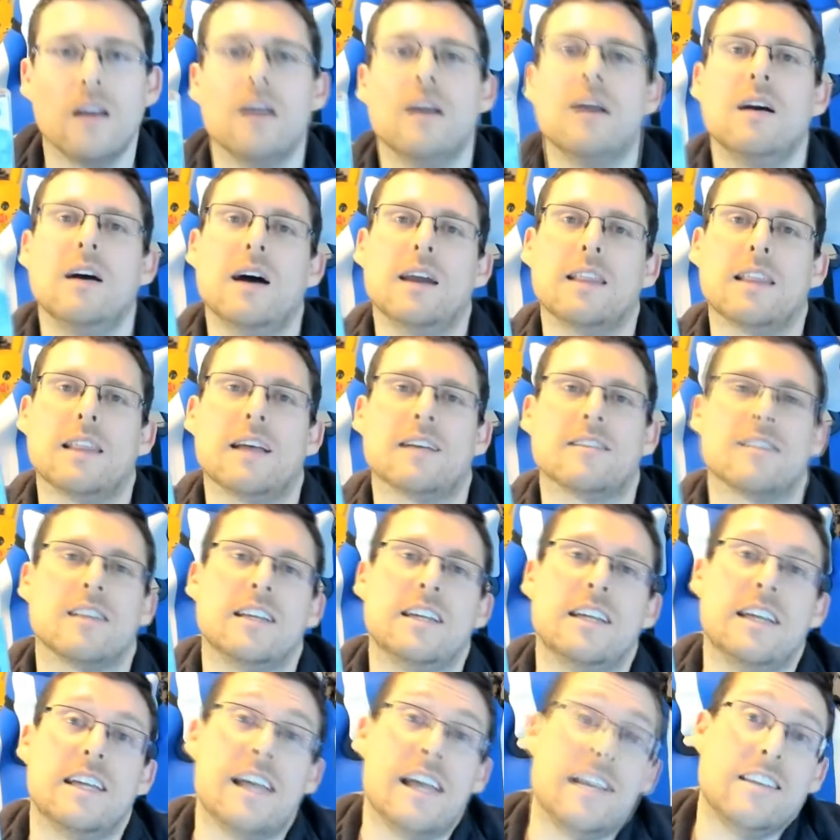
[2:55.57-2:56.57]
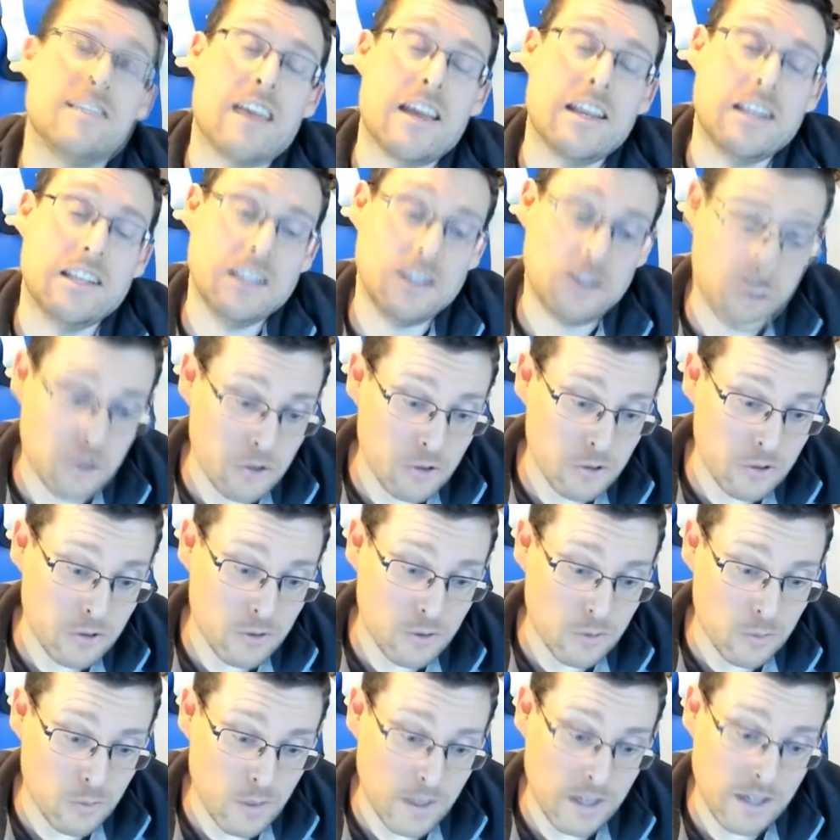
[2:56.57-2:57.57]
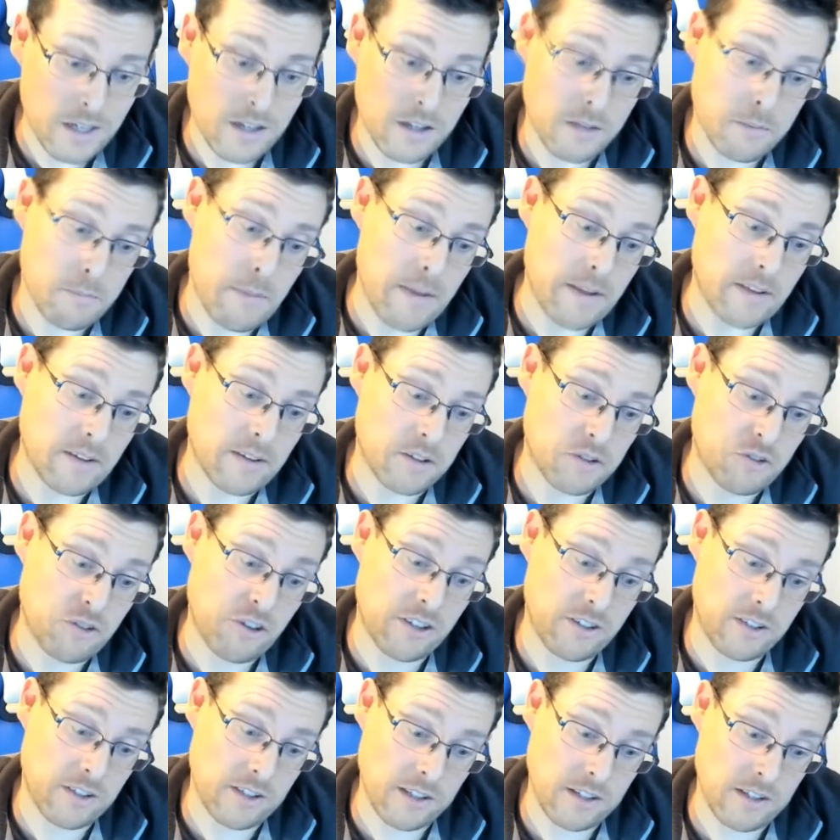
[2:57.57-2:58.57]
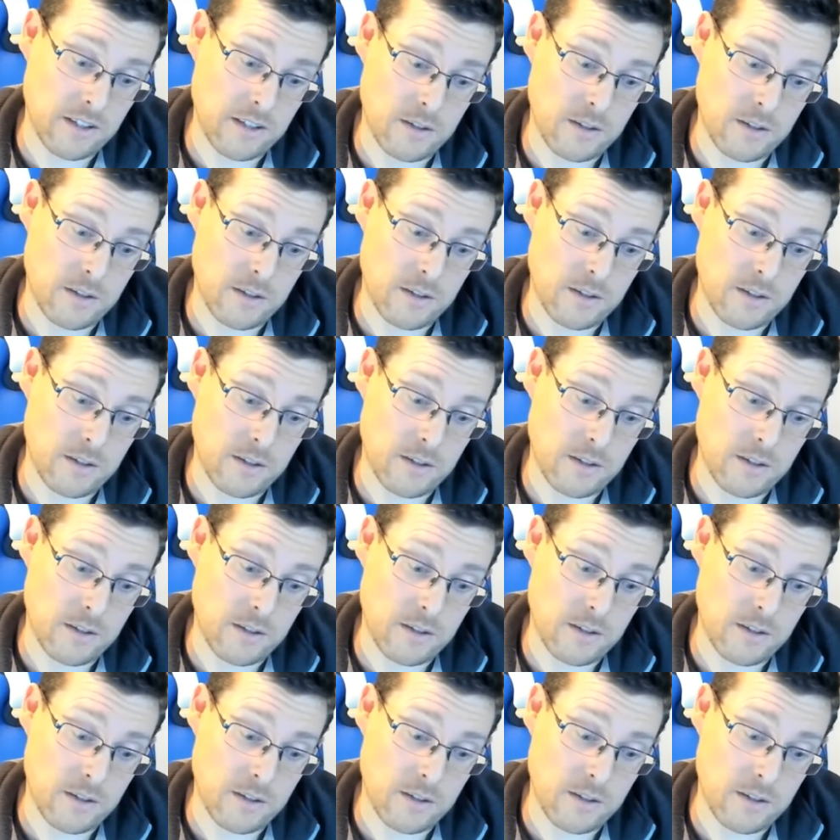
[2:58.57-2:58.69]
And lastly, is it any good? Well, Metacritic,